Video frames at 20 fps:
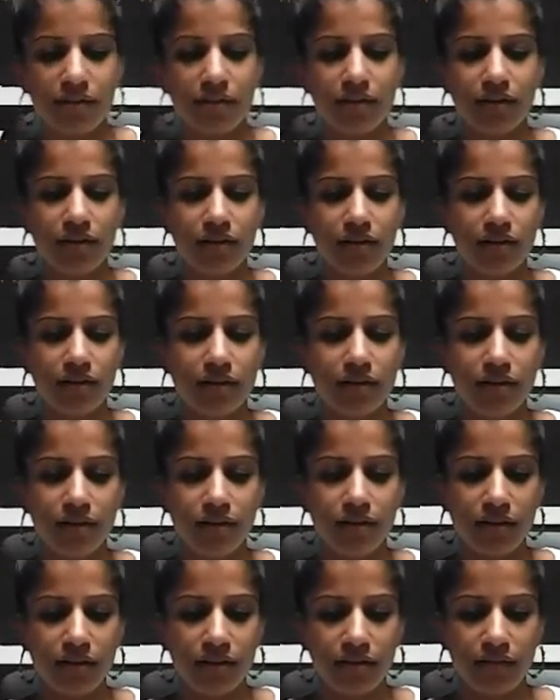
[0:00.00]

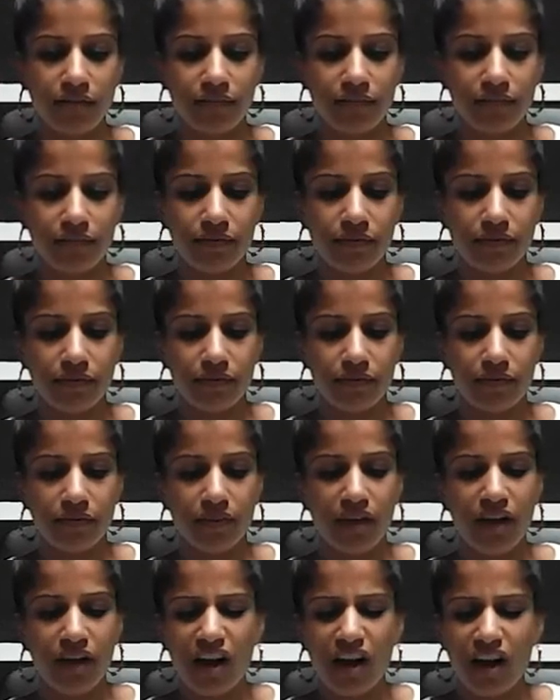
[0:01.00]
I
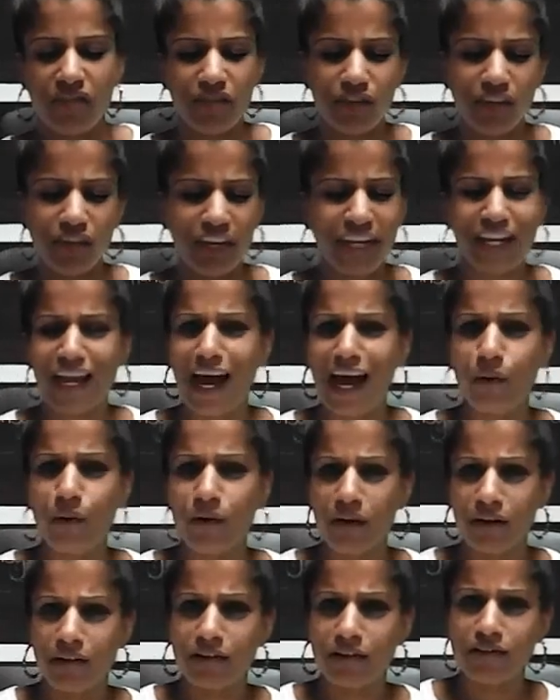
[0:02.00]
feel like an
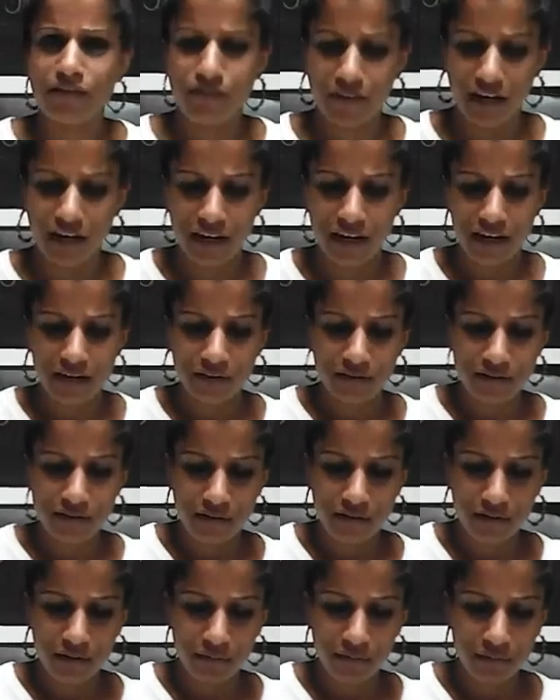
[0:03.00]
hourglass right now,
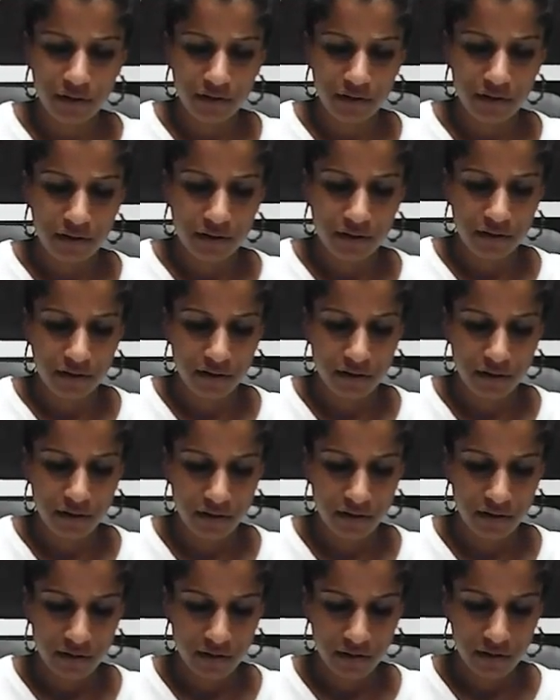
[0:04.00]
so I'm gonna
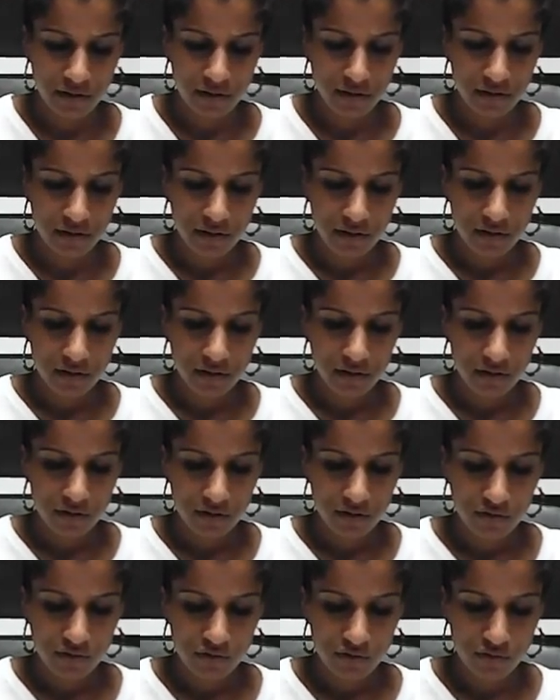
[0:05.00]

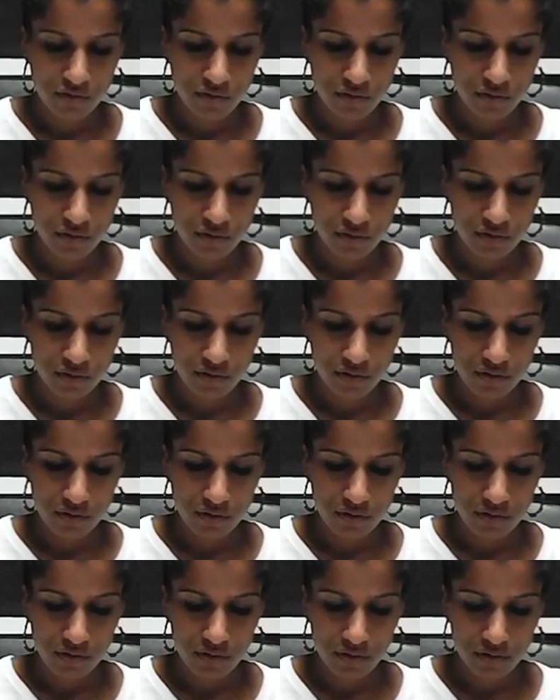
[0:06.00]
draw